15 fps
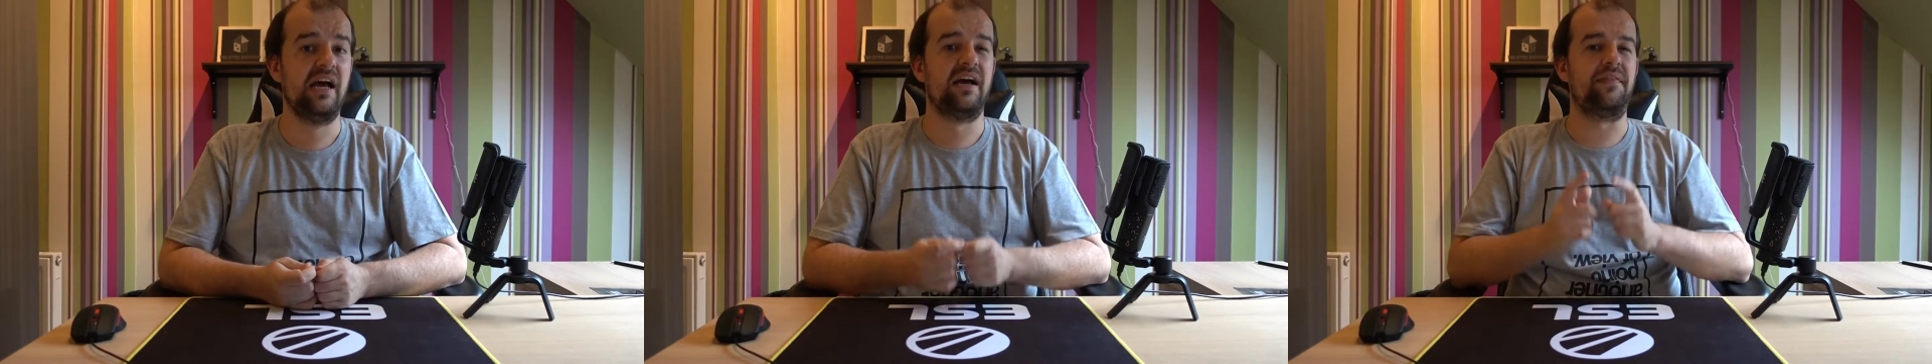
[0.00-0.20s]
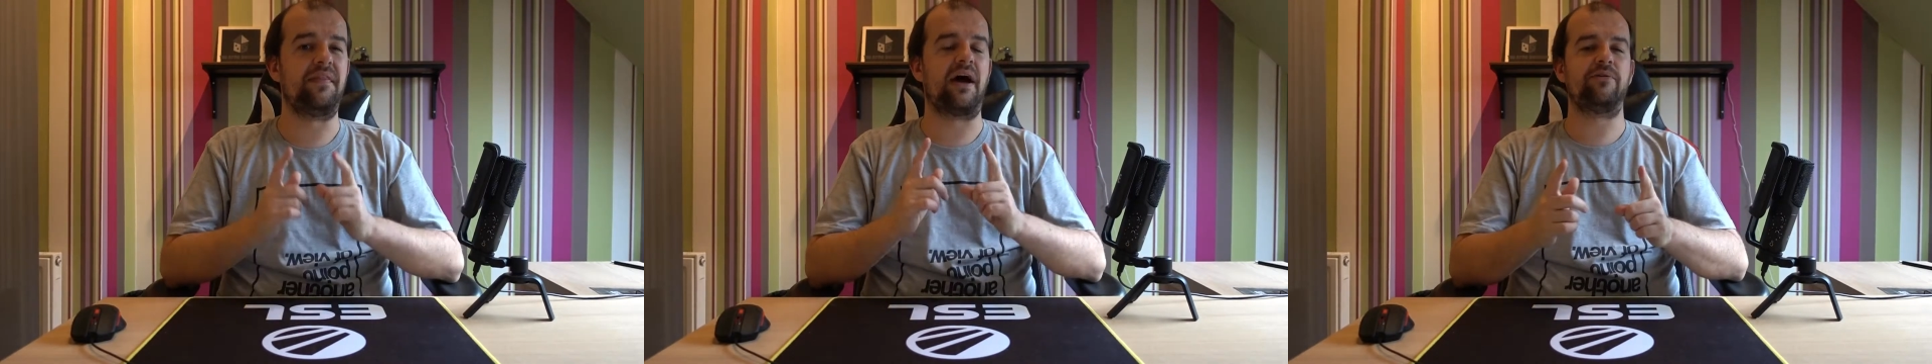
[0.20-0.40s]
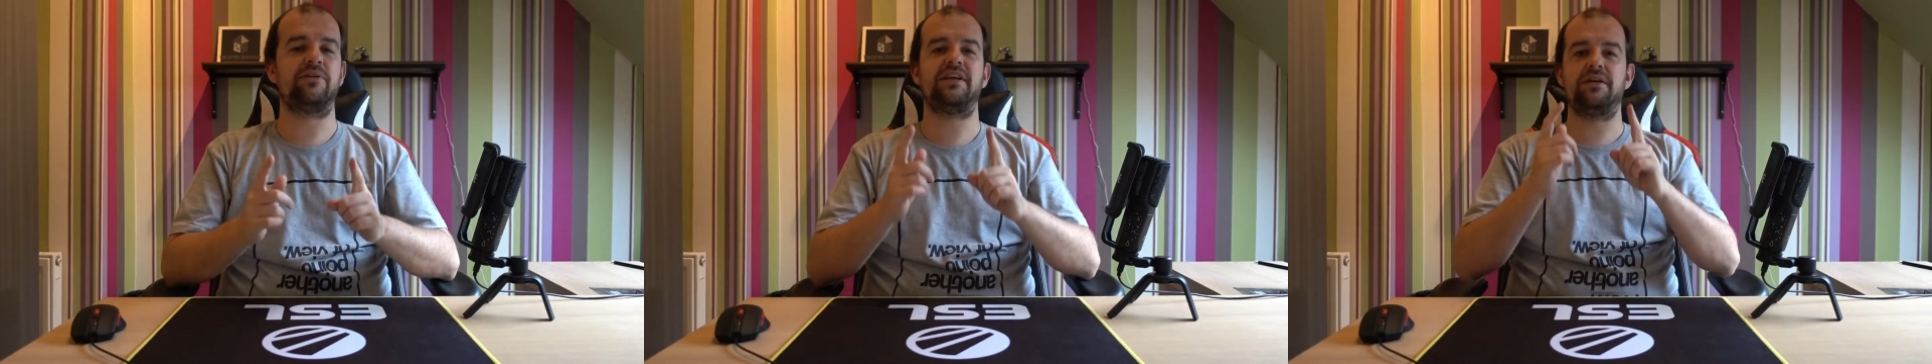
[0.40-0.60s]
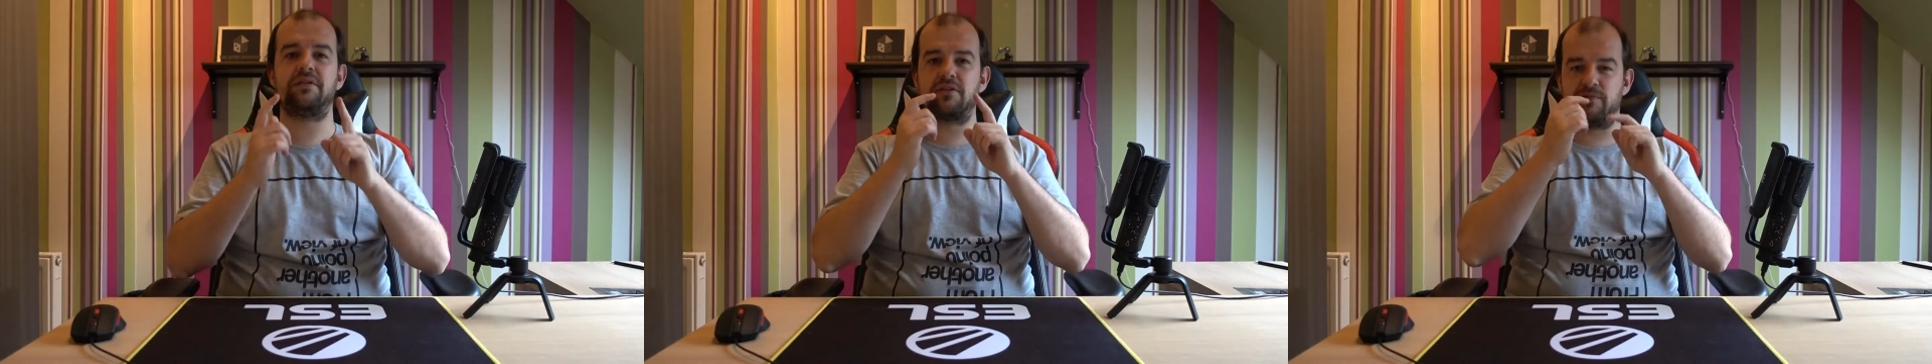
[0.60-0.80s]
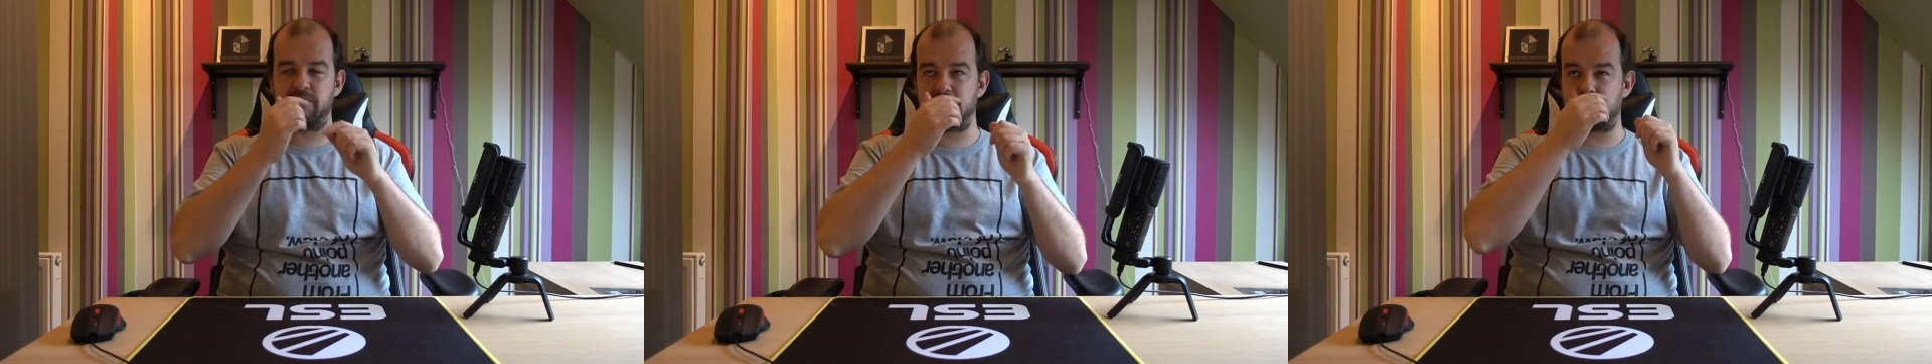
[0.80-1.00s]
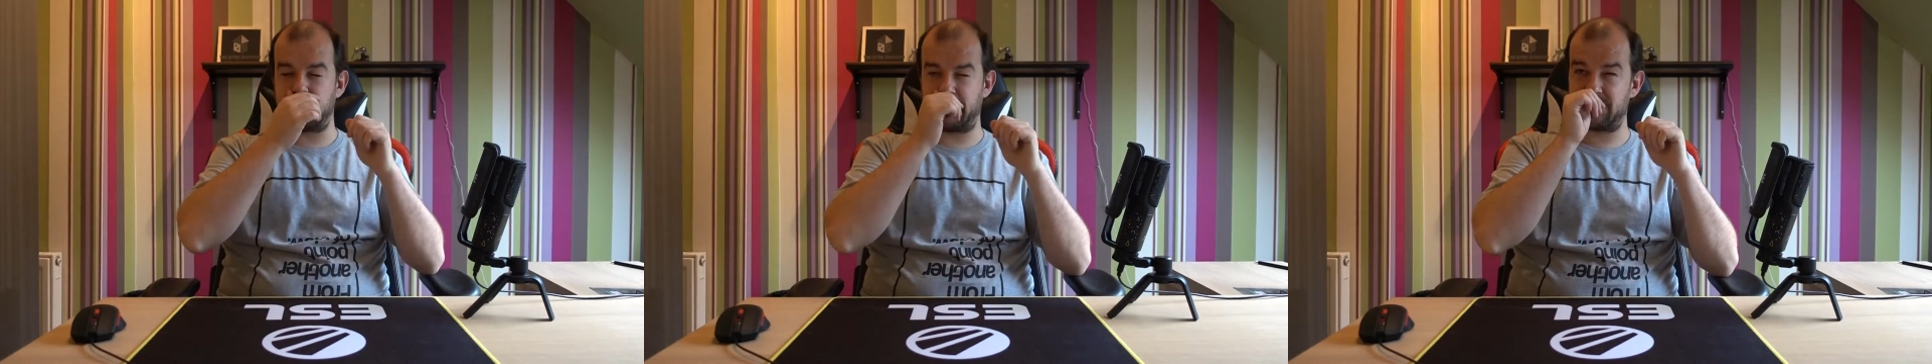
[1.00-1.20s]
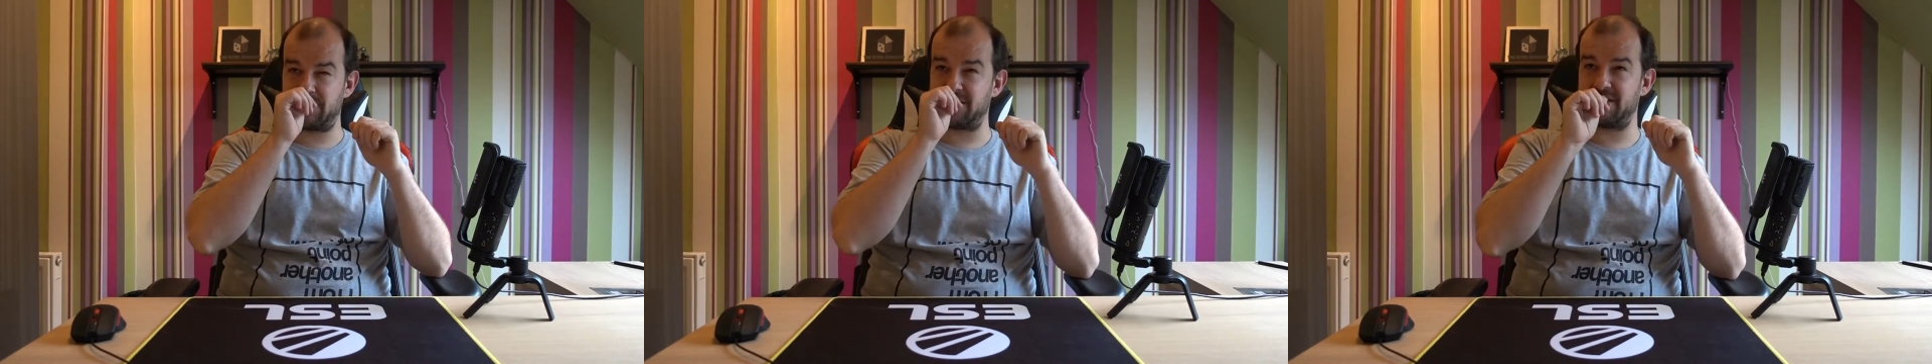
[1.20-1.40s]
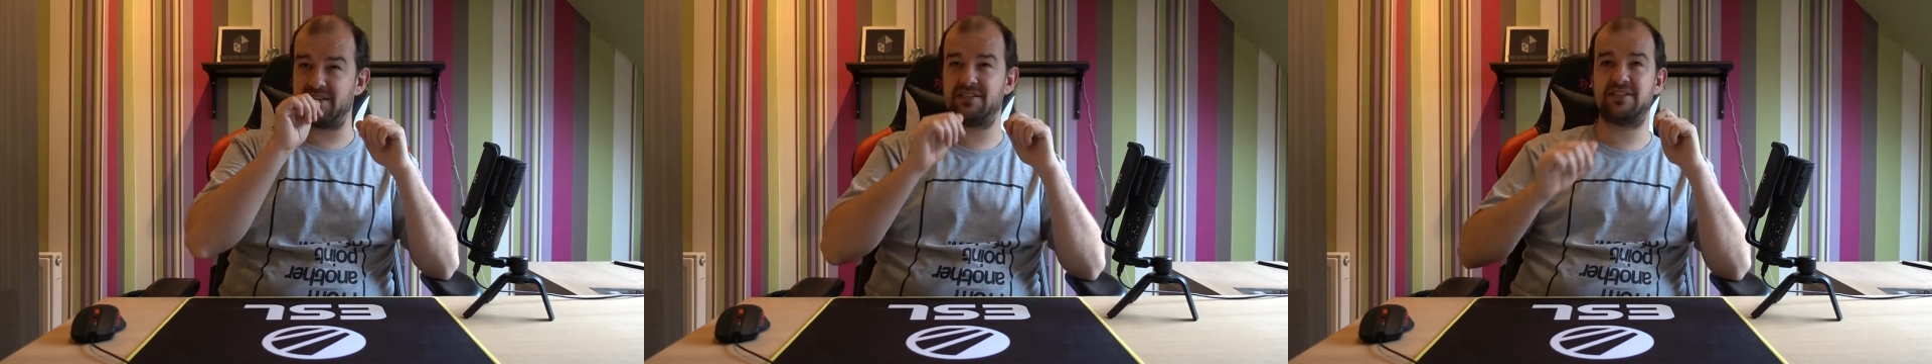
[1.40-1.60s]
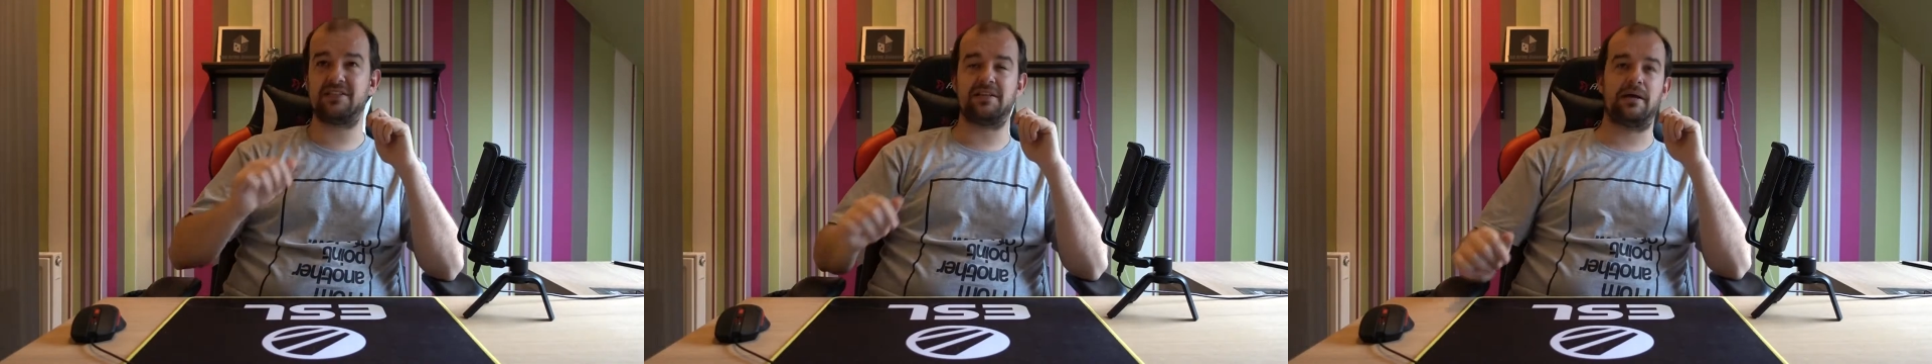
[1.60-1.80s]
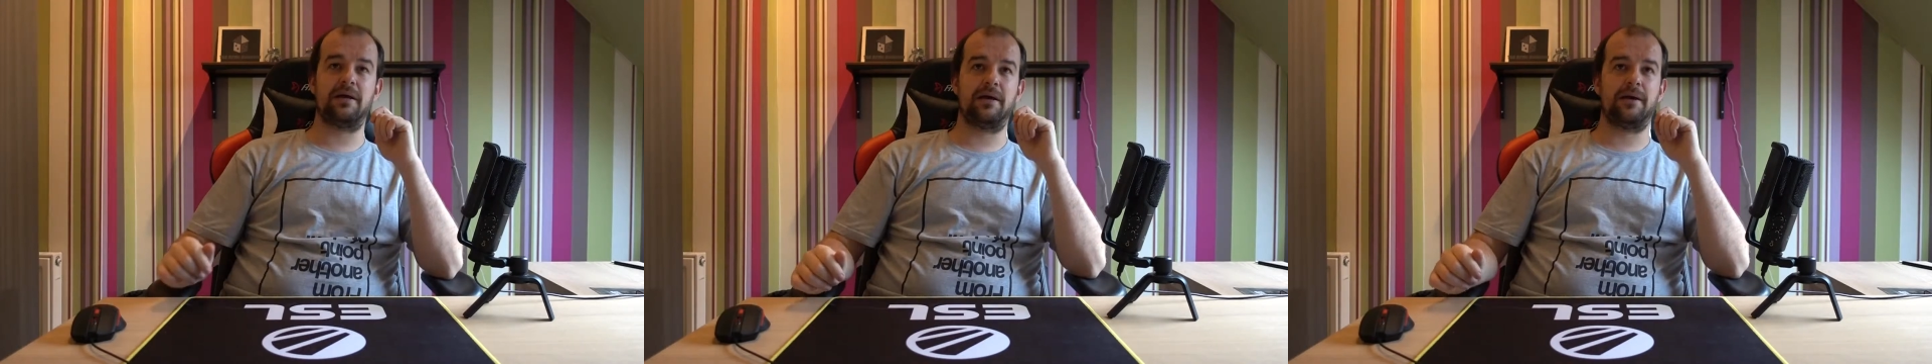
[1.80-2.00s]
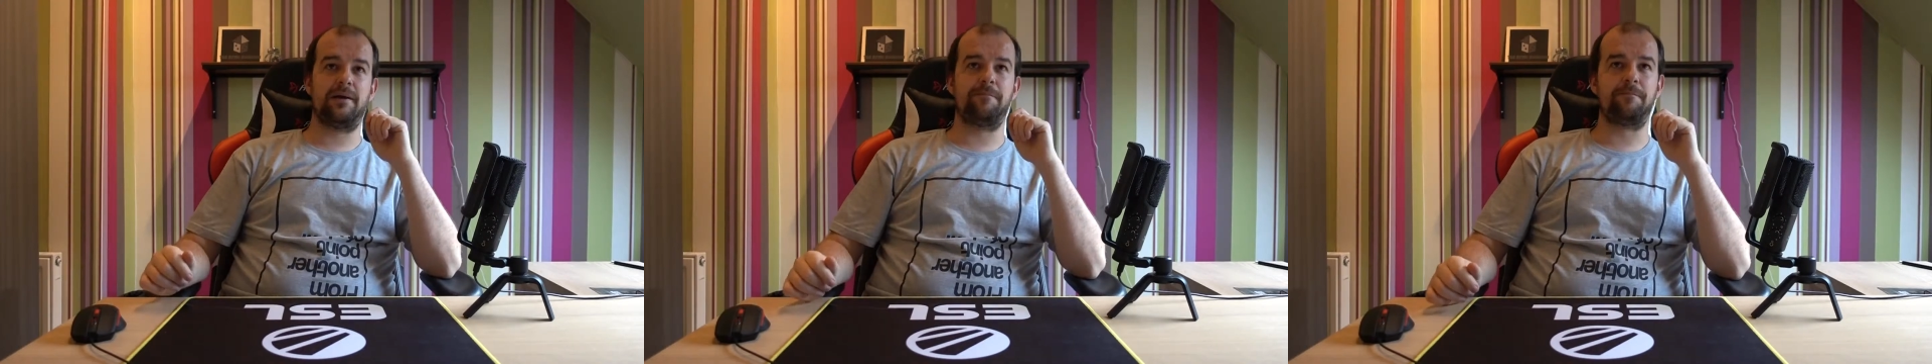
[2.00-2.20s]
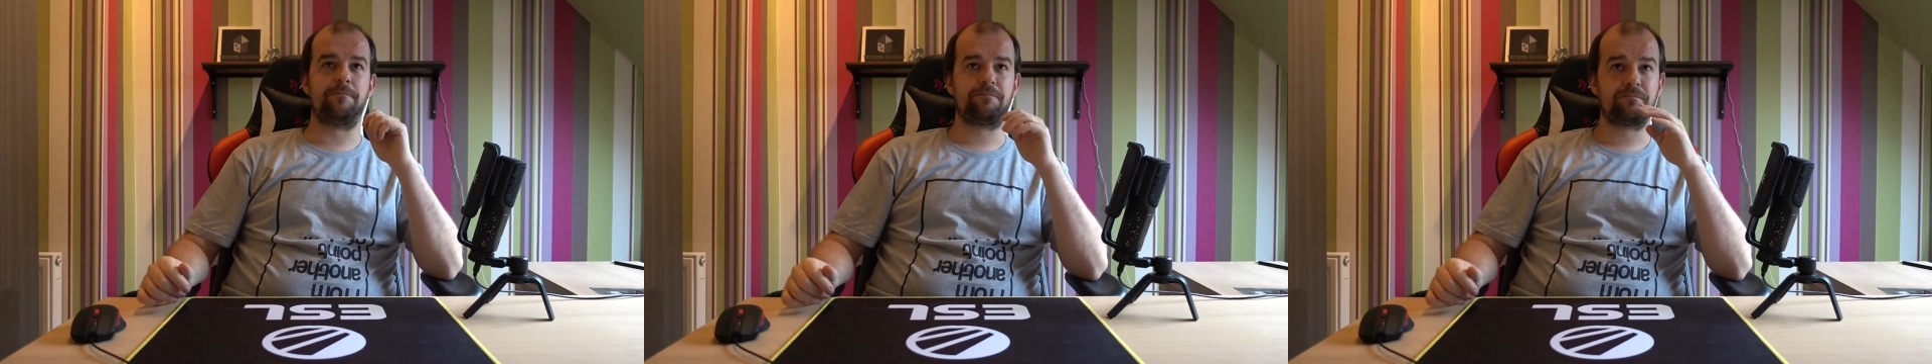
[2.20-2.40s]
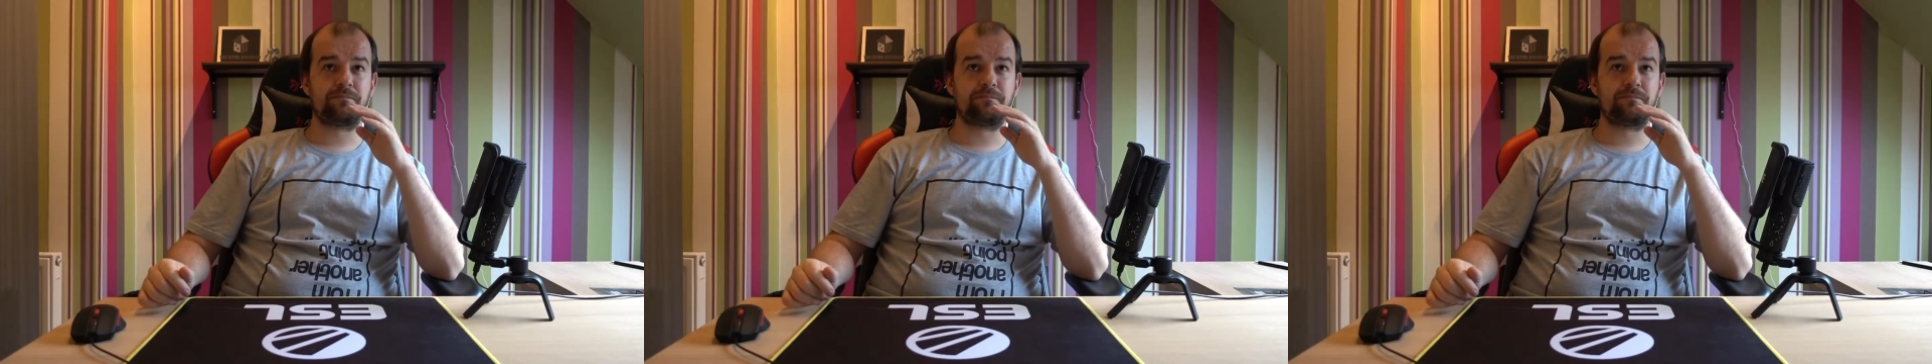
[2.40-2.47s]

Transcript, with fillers: Nowadays with Tasha's, um,